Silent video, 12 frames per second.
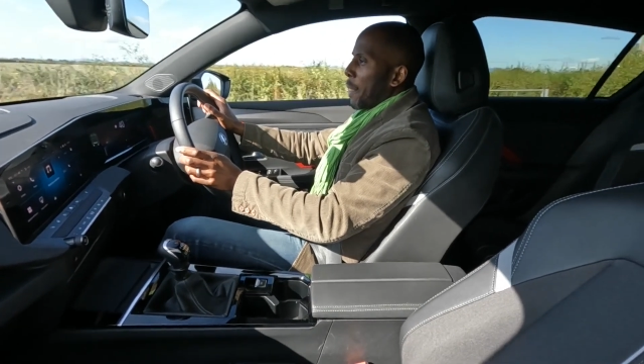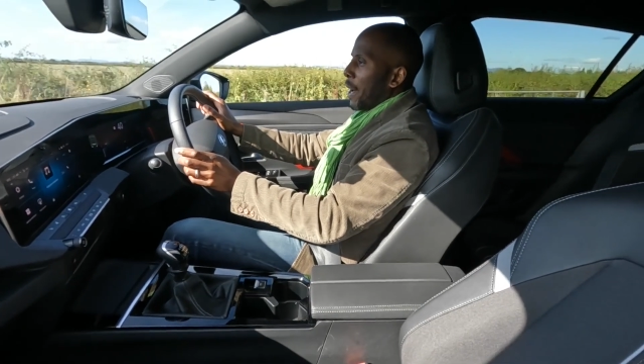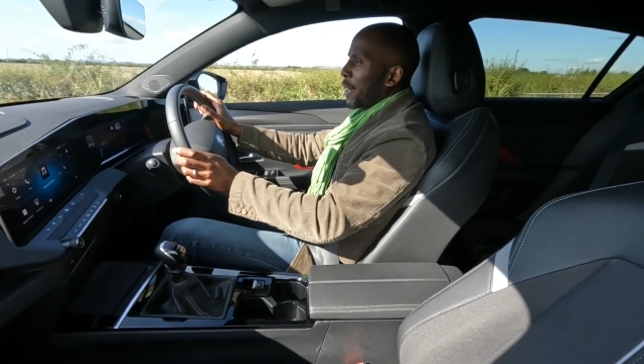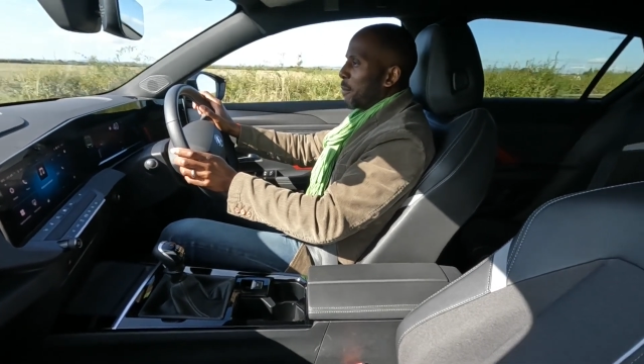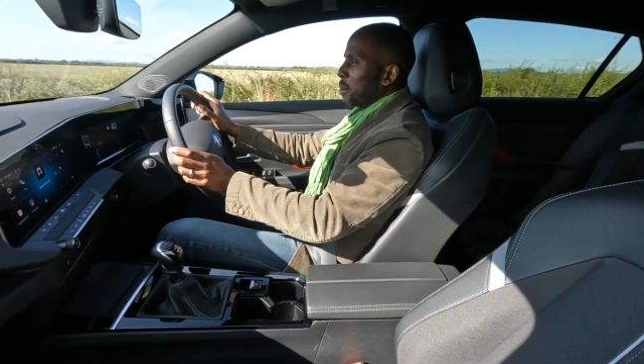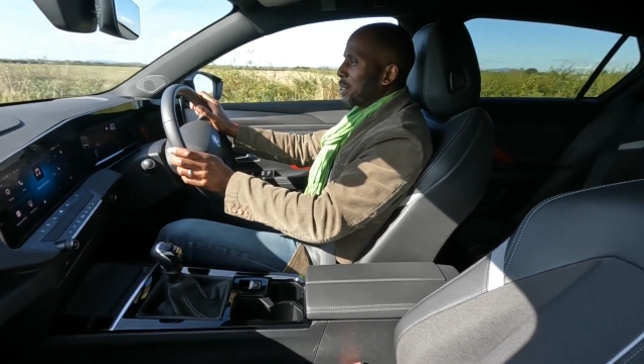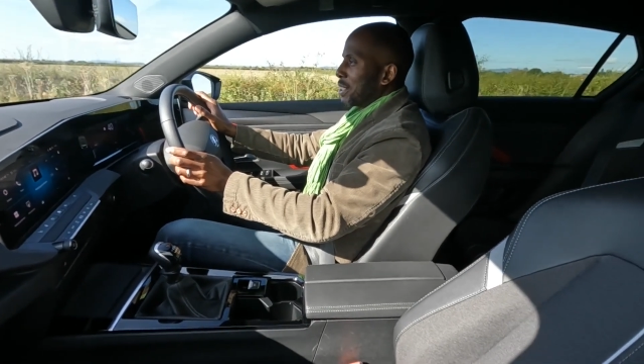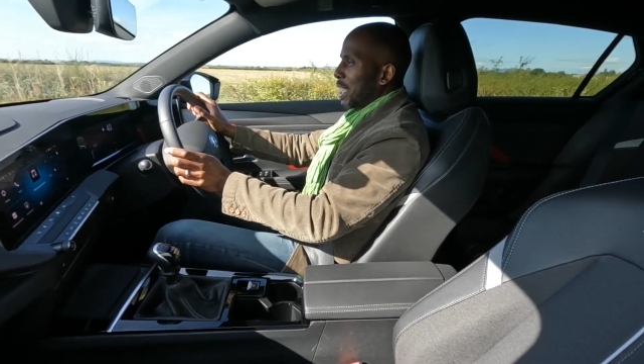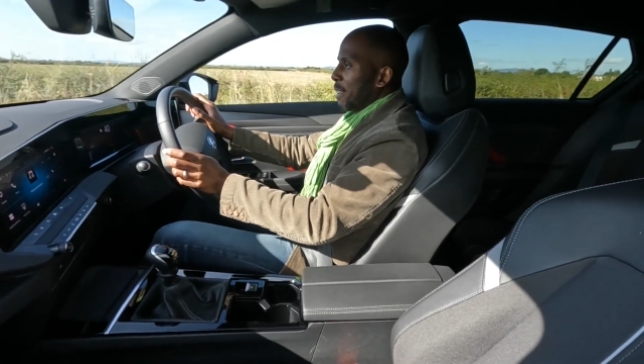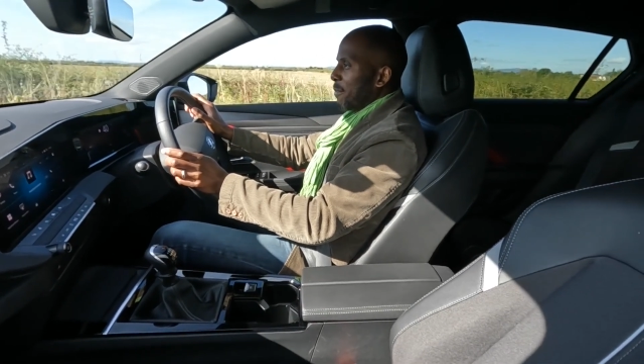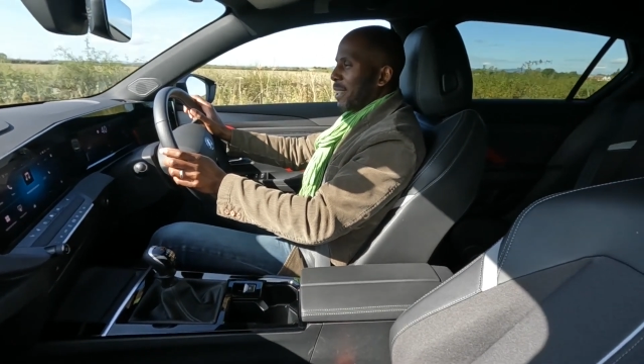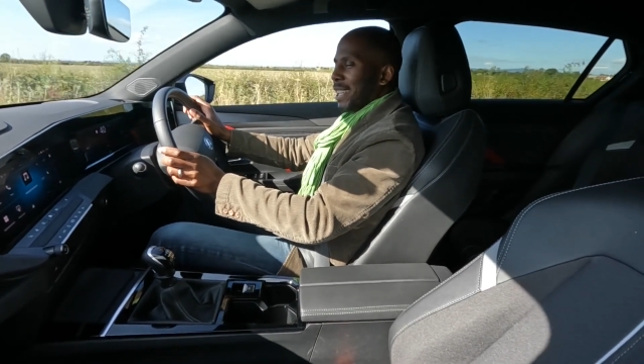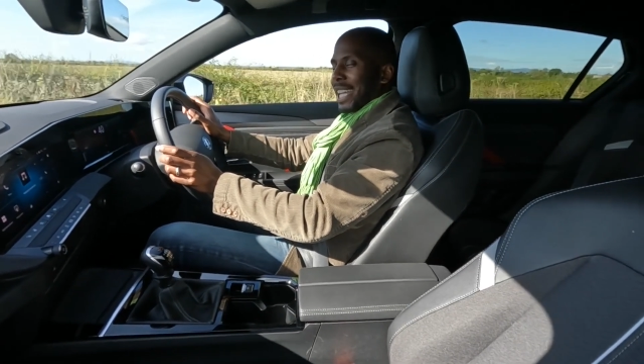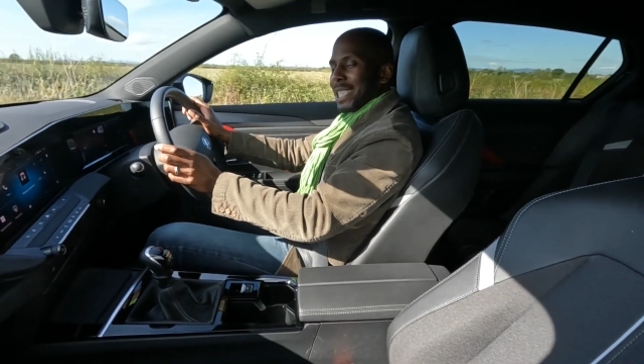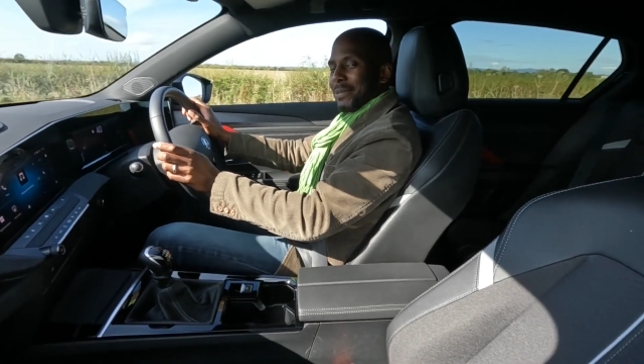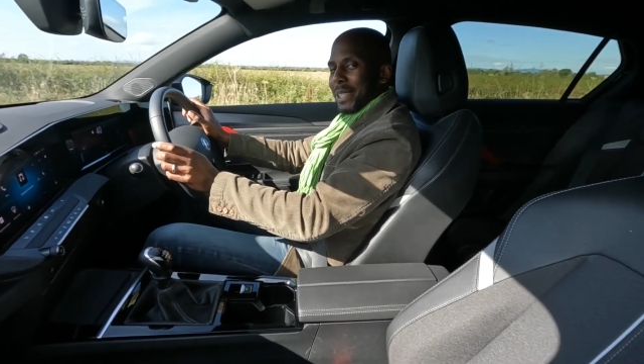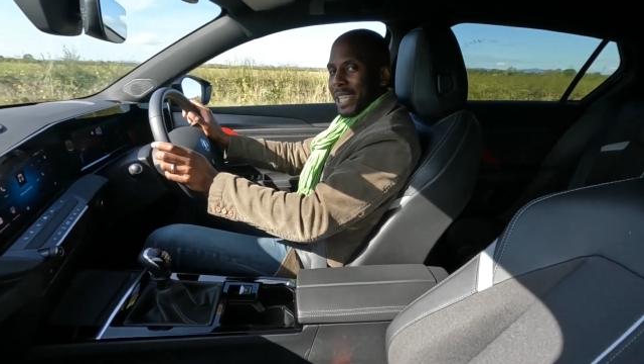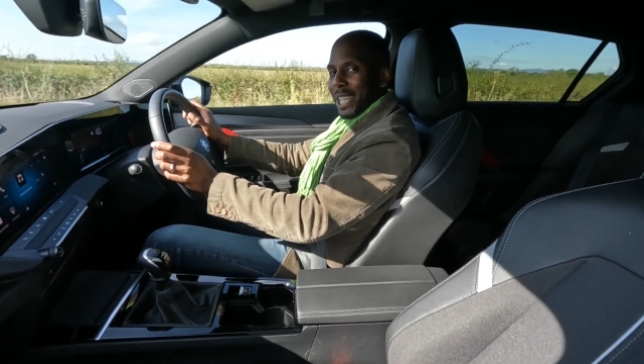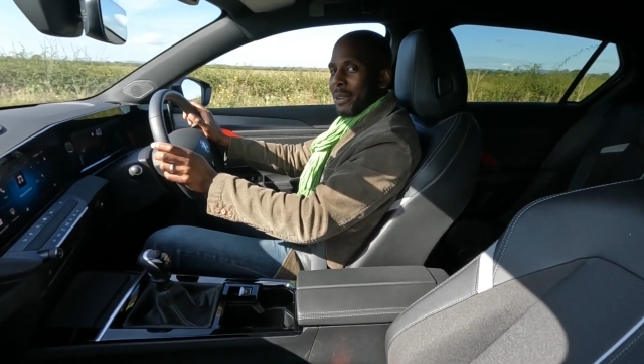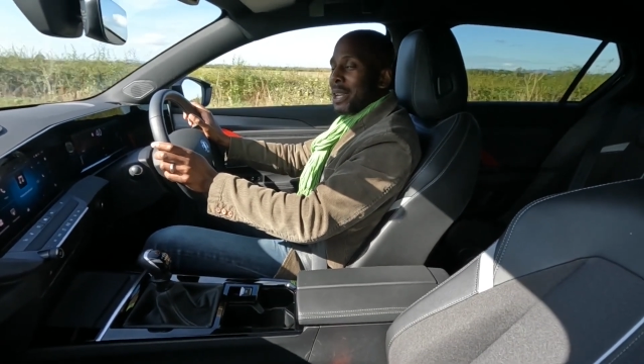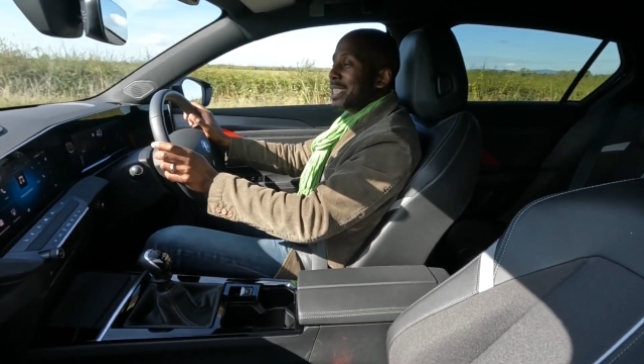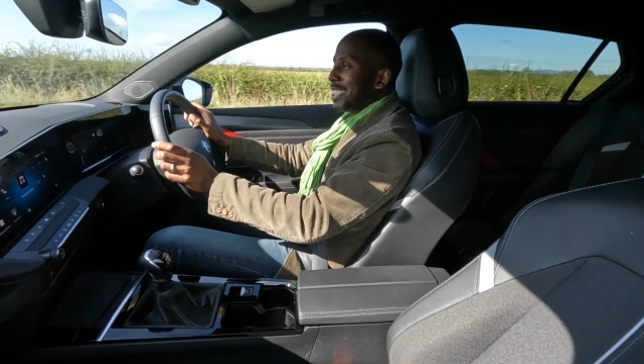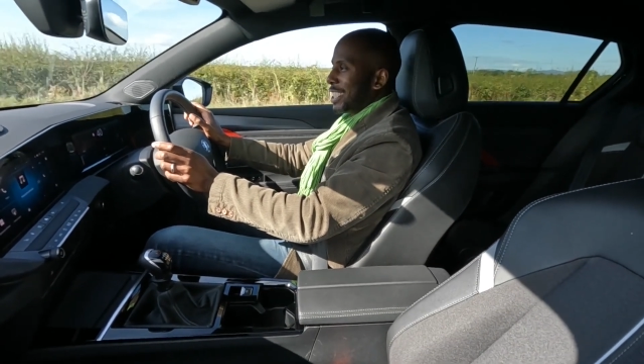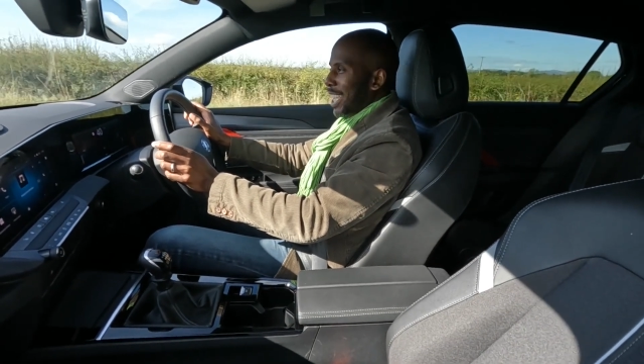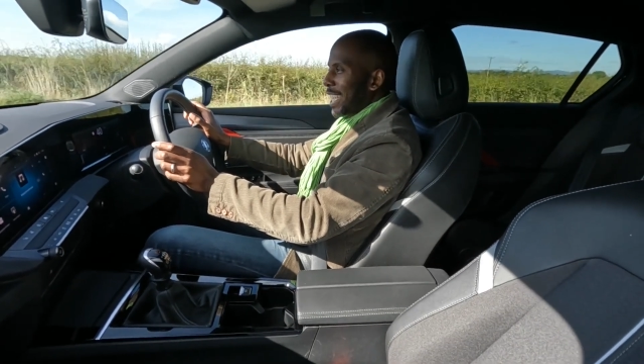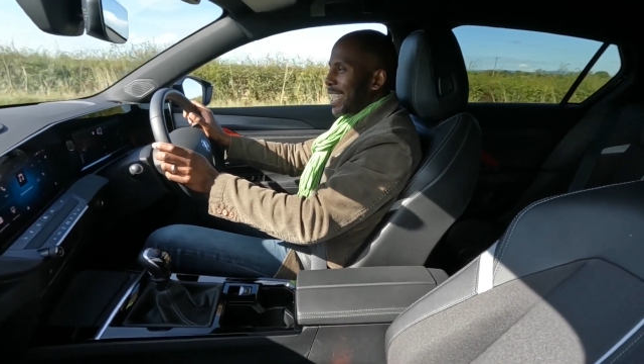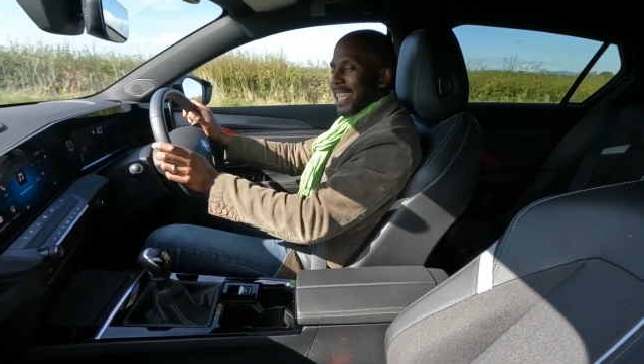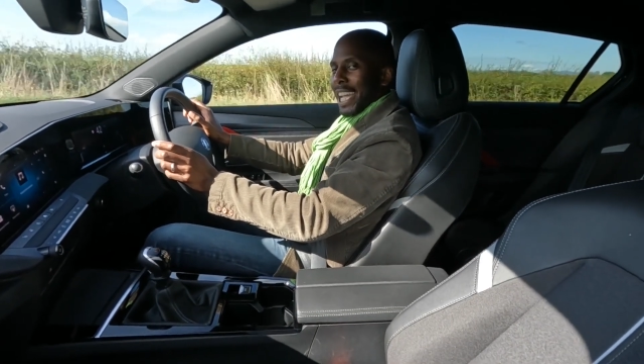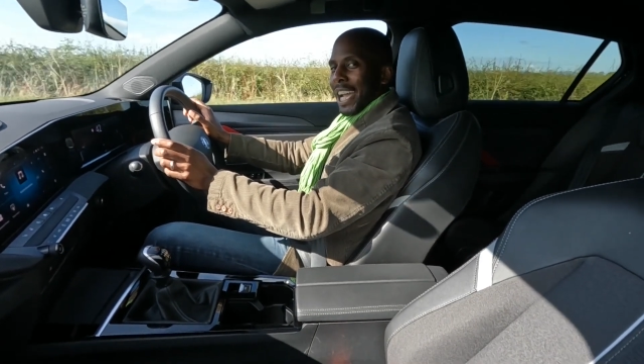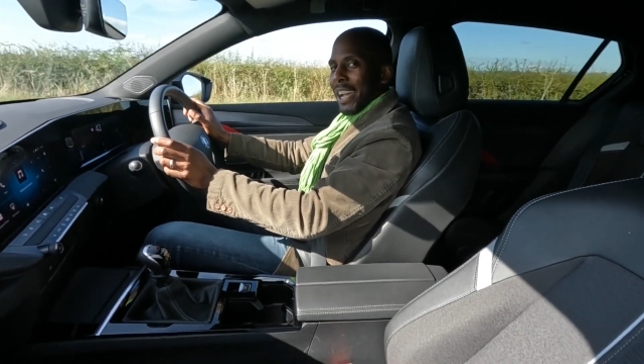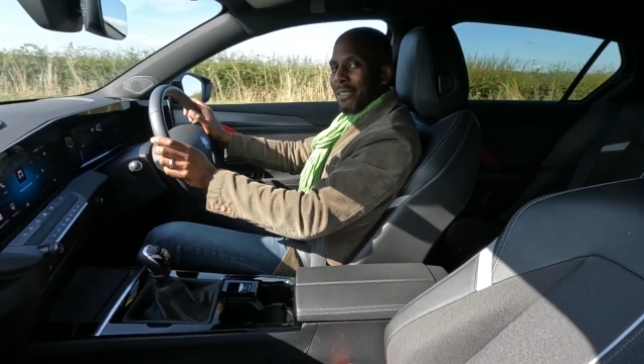I will see you for the next video. Take care.